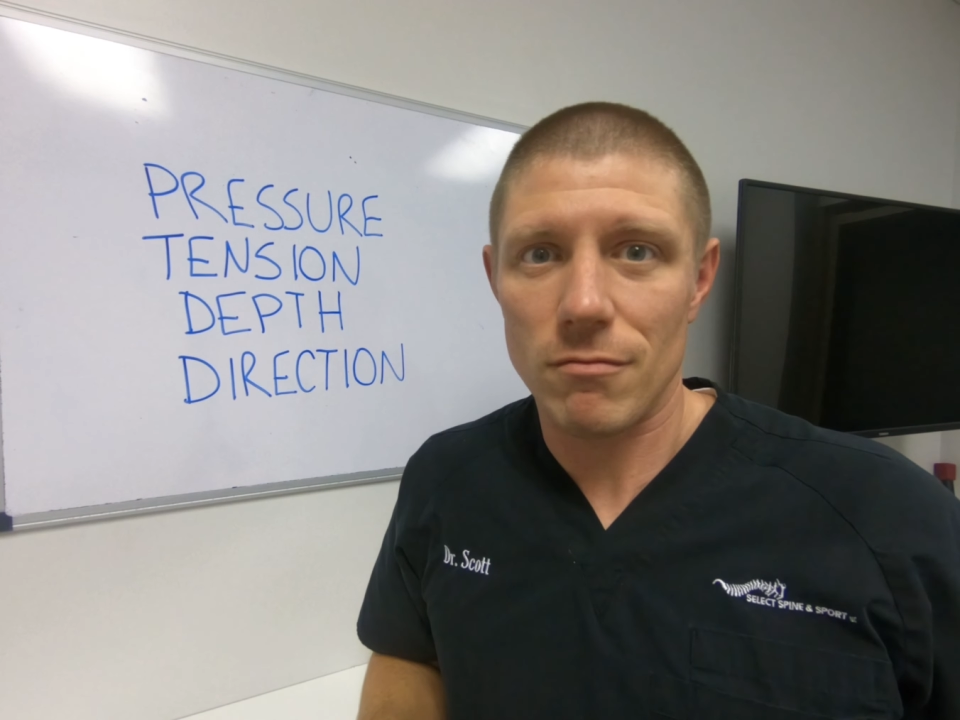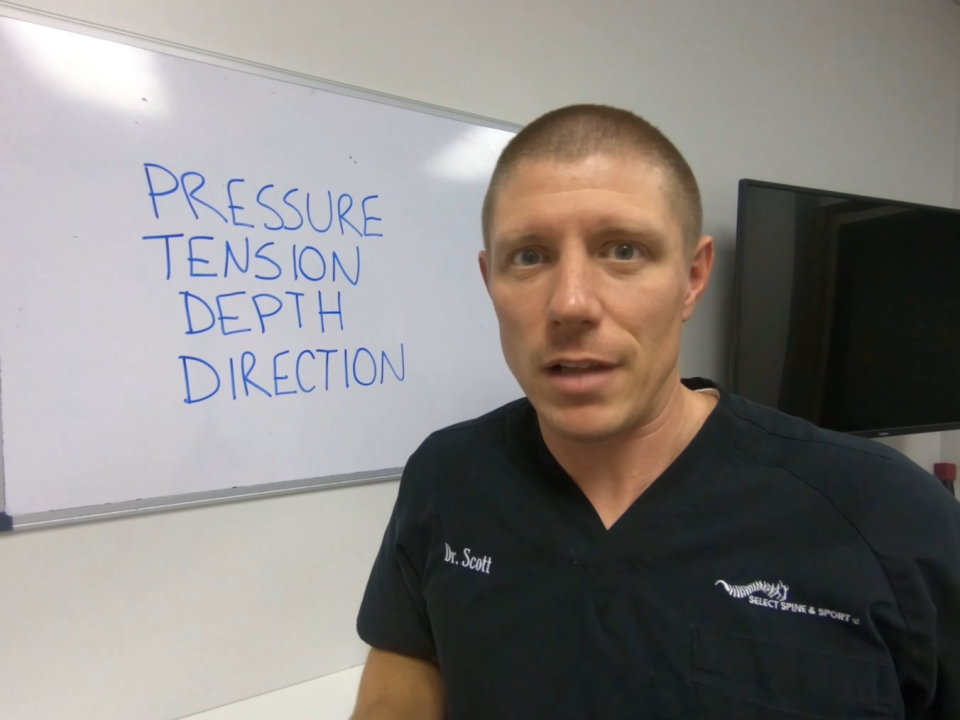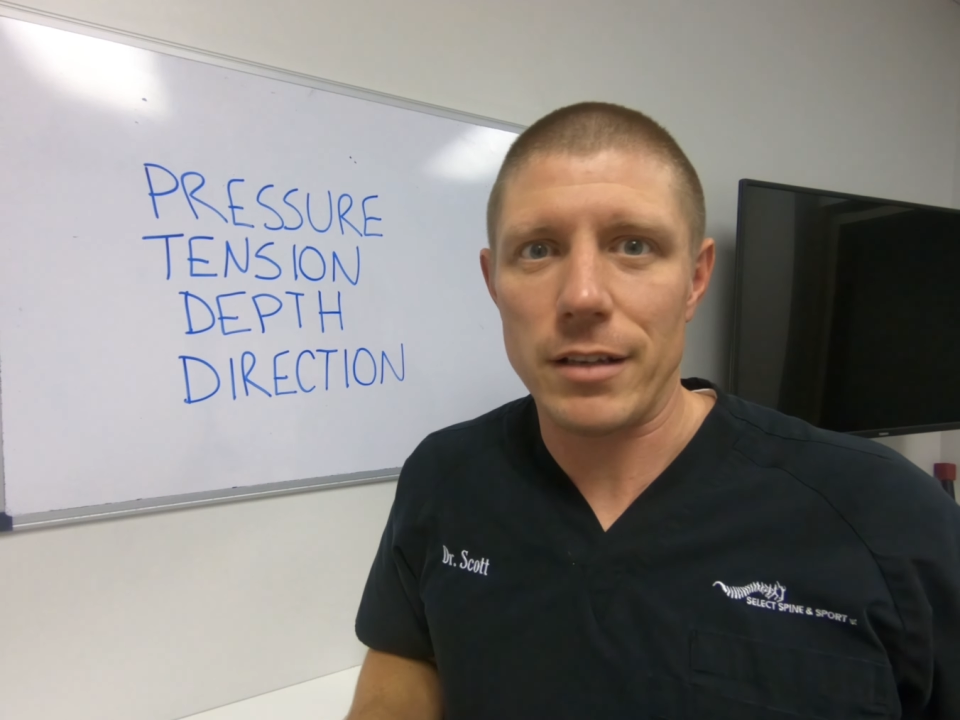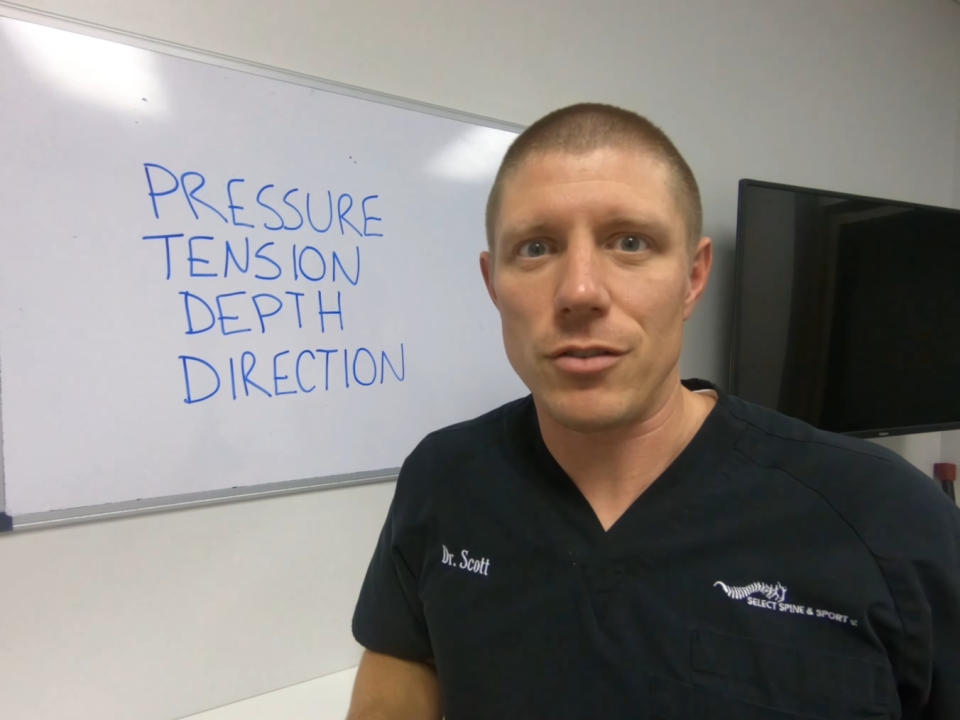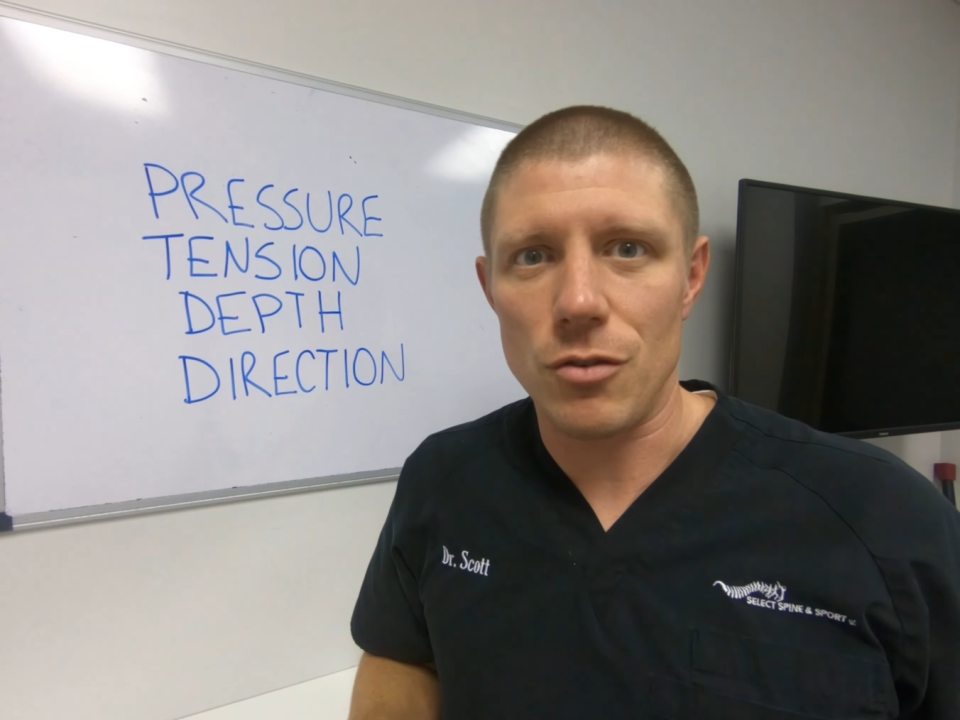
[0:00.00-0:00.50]

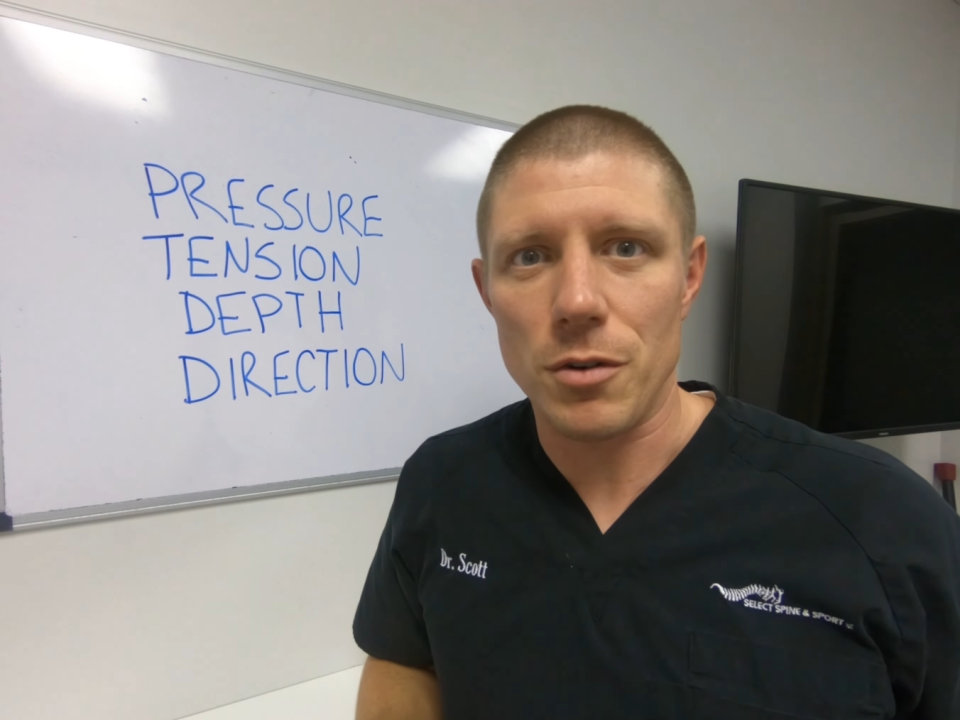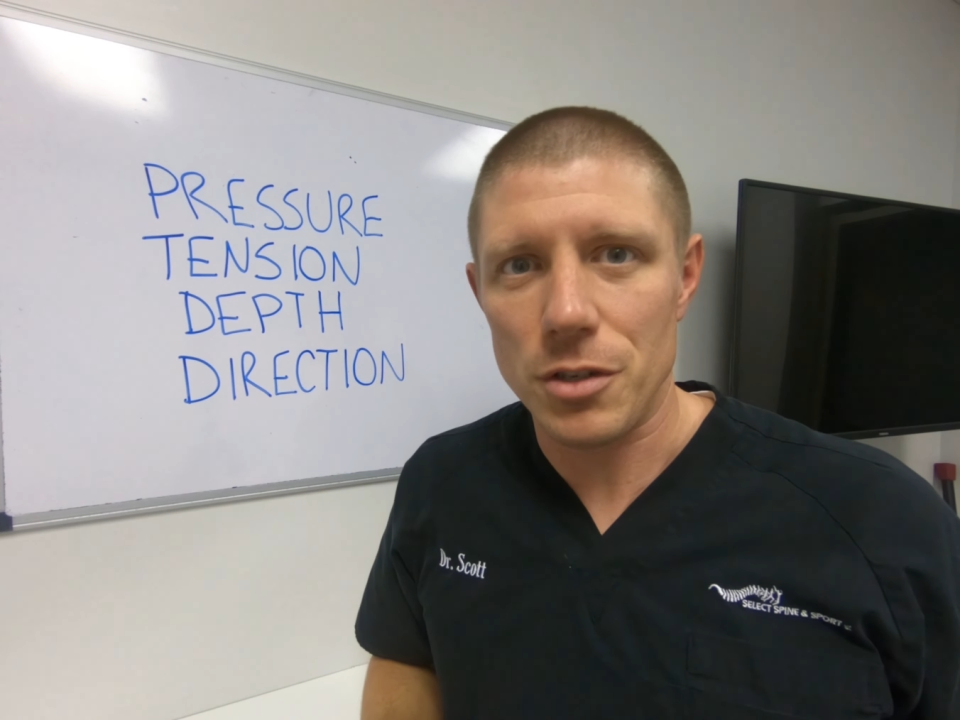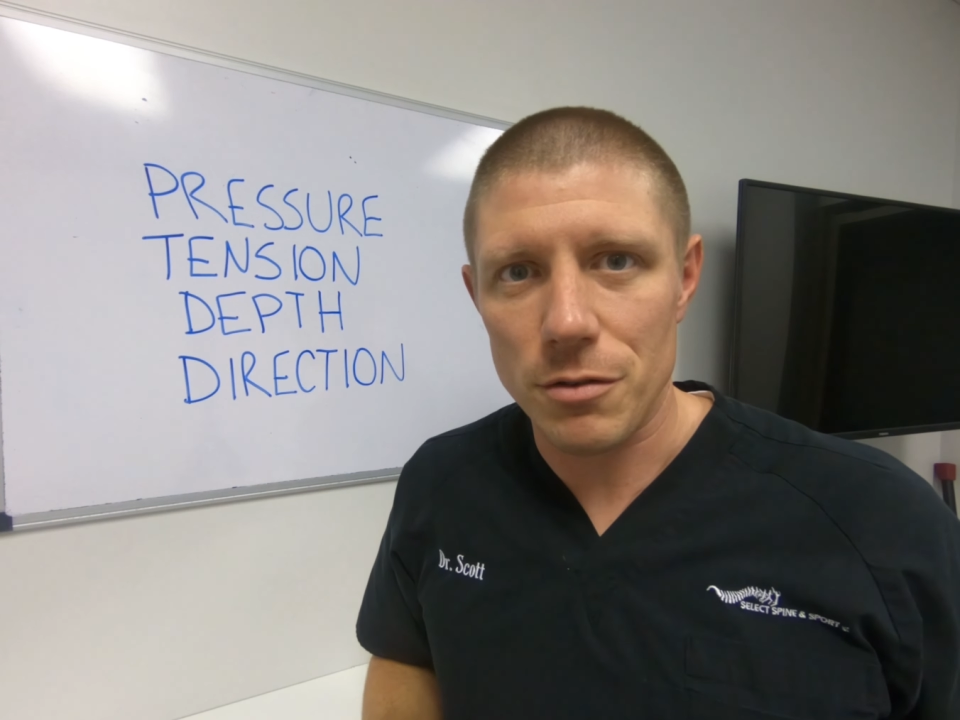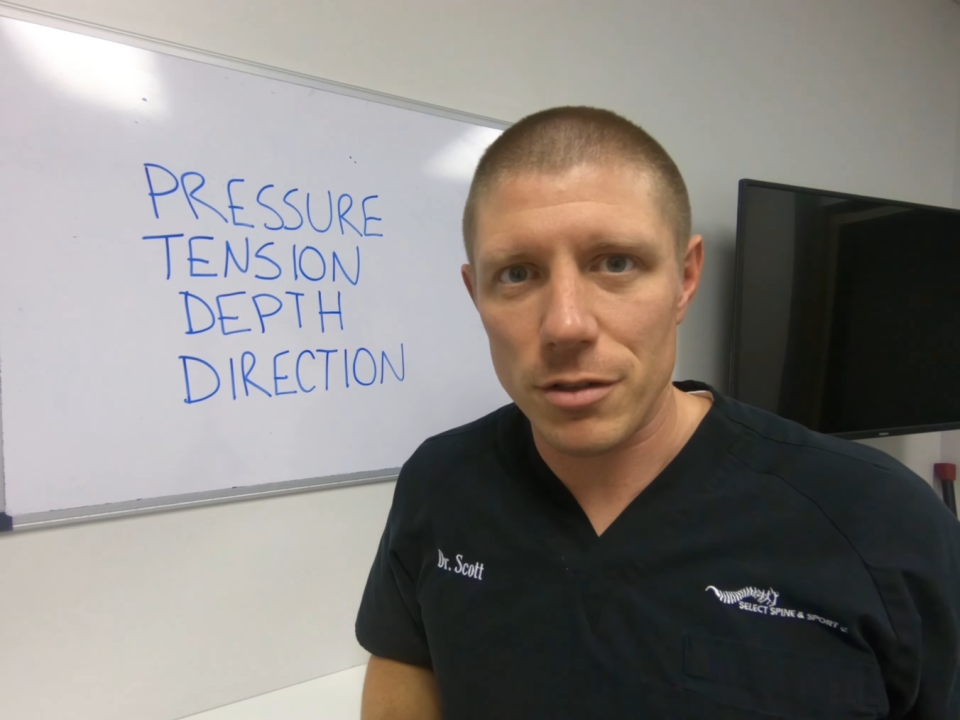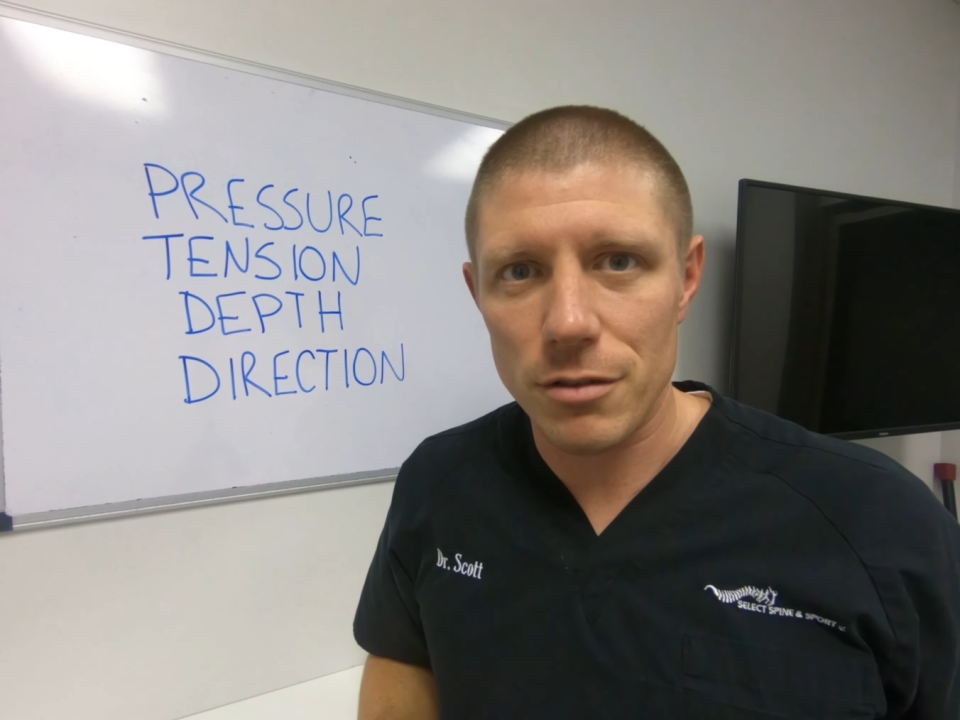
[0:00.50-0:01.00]
like do what
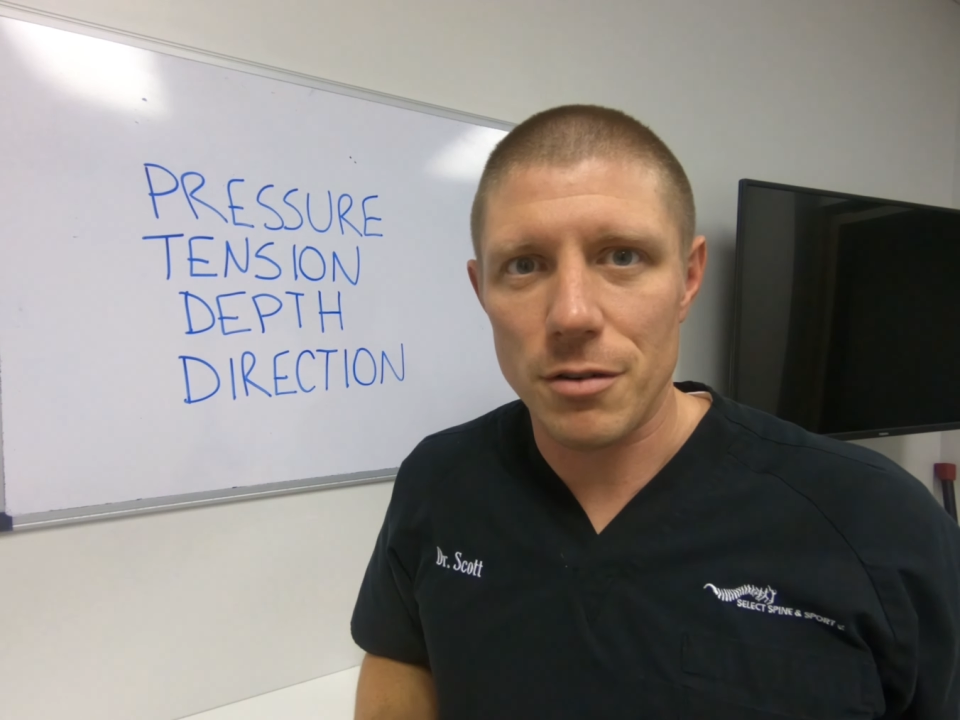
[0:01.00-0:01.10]
you would do